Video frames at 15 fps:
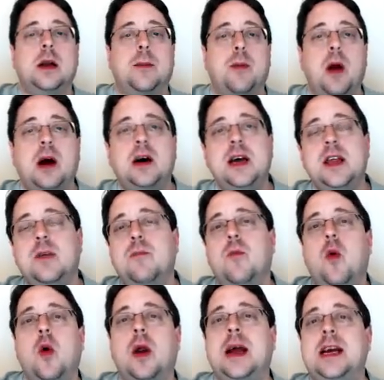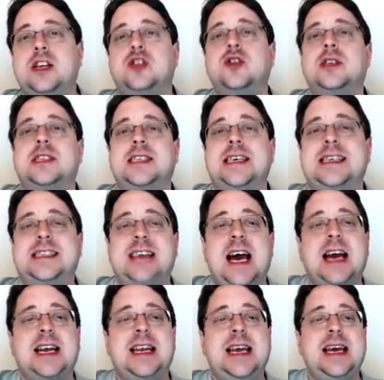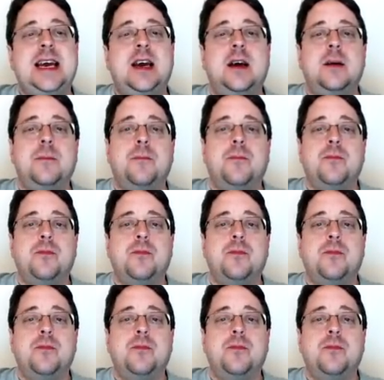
Now, probably the more interesting technique